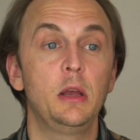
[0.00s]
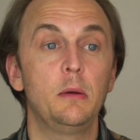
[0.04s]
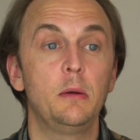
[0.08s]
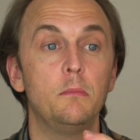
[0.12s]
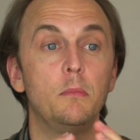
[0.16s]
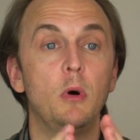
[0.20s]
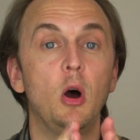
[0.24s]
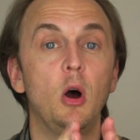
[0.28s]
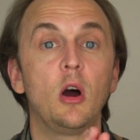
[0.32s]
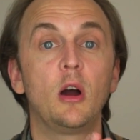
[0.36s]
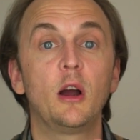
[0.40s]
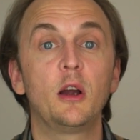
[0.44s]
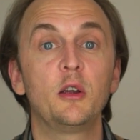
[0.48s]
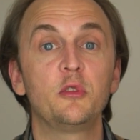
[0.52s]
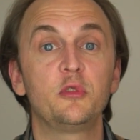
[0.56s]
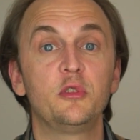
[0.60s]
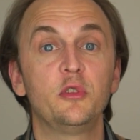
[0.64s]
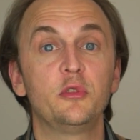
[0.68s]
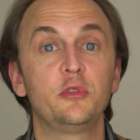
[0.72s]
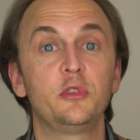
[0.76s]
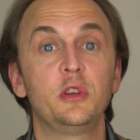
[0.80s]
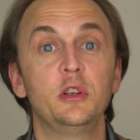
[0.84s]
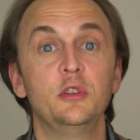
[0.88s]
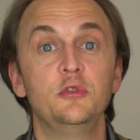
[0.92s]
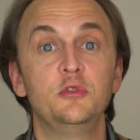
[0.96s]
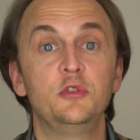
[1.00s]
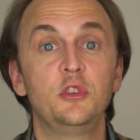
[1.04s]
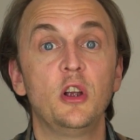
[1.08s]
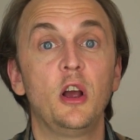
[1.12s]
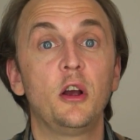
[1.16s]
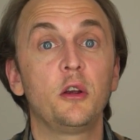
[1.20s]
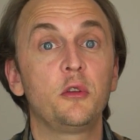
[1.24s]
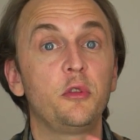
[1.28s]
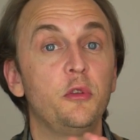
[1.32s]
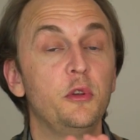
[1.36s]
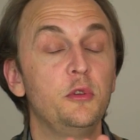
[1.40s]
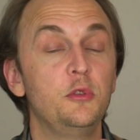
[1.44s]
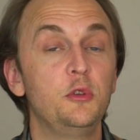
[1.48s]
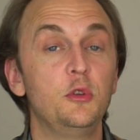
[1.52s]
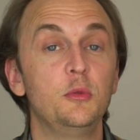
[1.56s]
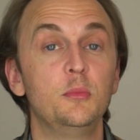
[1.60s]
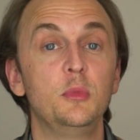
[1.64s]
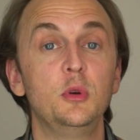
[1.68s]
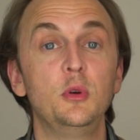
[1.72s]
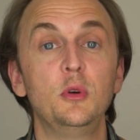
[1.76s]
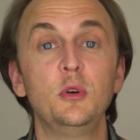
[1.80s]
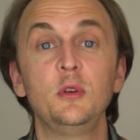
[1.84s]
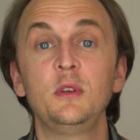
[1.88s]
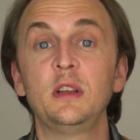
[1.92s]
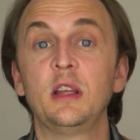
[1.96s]
Mars is conjunct the new
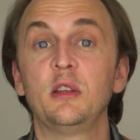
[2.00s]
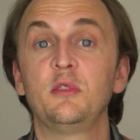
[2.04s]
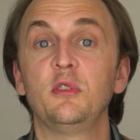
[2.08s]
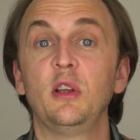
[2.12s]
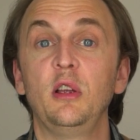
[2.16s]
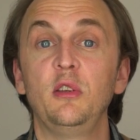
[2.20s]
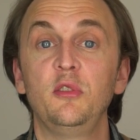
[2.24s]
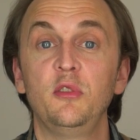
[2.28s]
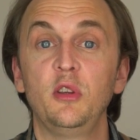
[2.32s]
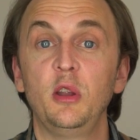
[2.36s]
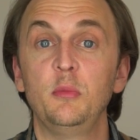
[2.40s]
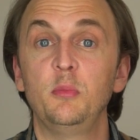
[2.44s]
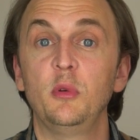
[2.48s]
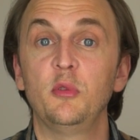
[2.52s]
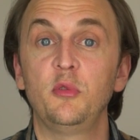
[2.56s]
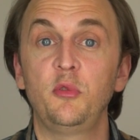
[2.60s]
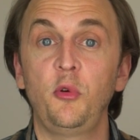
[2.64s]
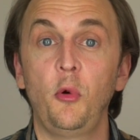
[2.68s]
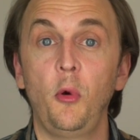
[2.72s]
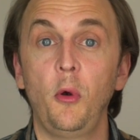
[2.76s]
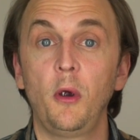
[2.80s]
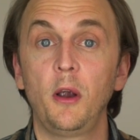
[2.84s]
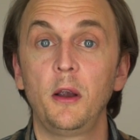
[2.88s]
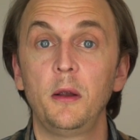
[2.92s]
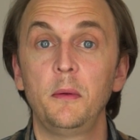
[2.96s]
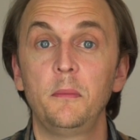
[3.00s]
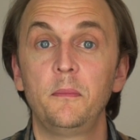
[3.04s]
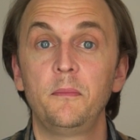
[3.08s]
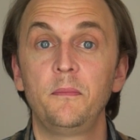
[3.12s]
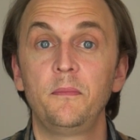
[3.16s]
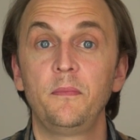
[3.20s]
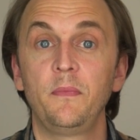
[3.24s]
moon, as I said before,